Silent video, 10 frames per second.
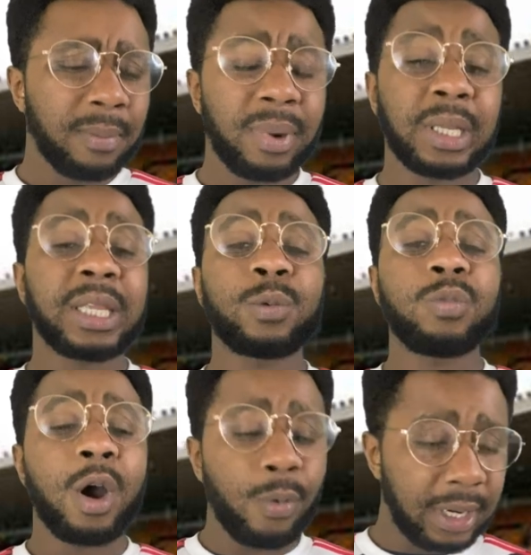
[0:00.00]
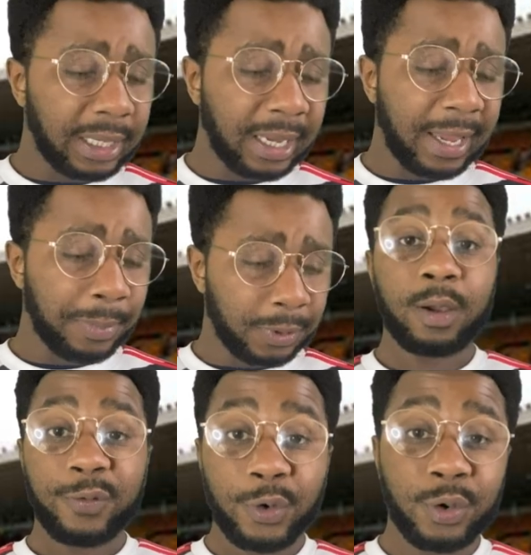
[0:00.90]
But they did well when it came on.
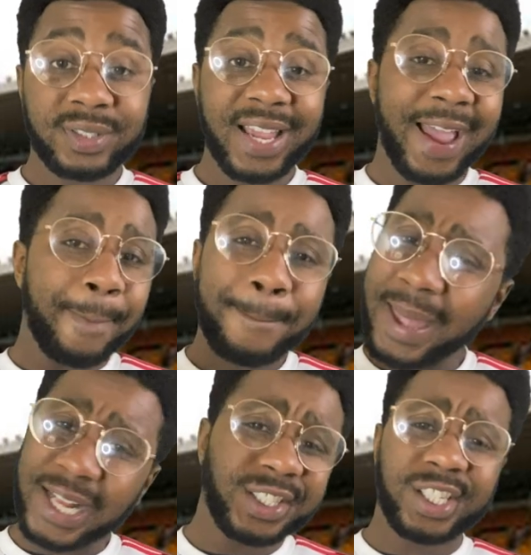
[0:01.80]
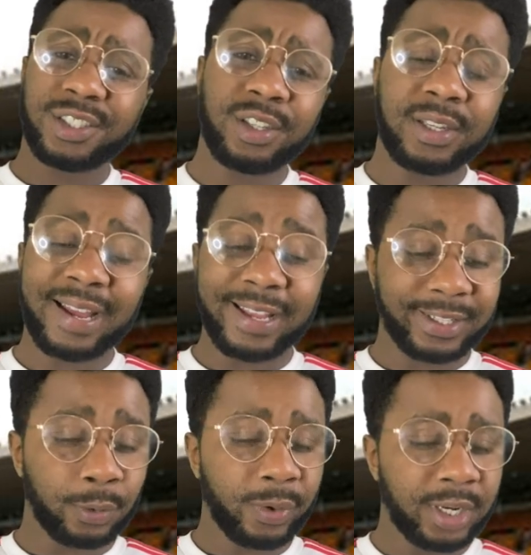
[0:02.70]
Full time, Manchester
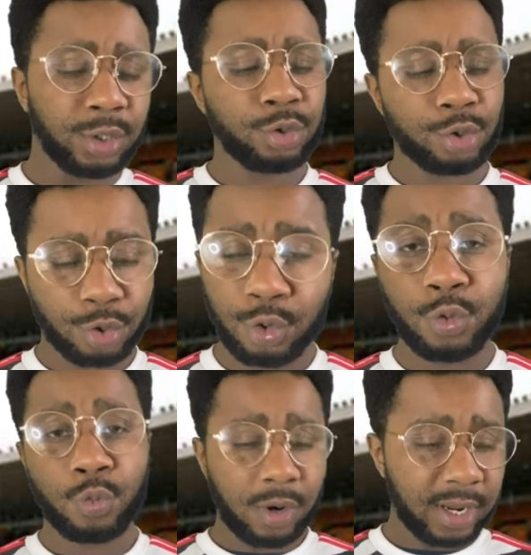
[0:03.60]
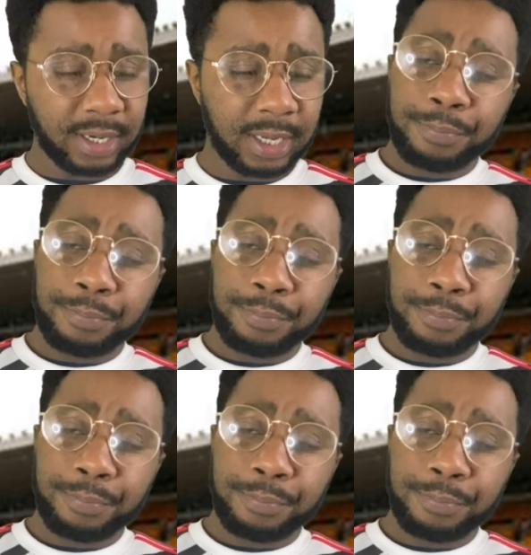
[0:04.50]
United winning 2-1.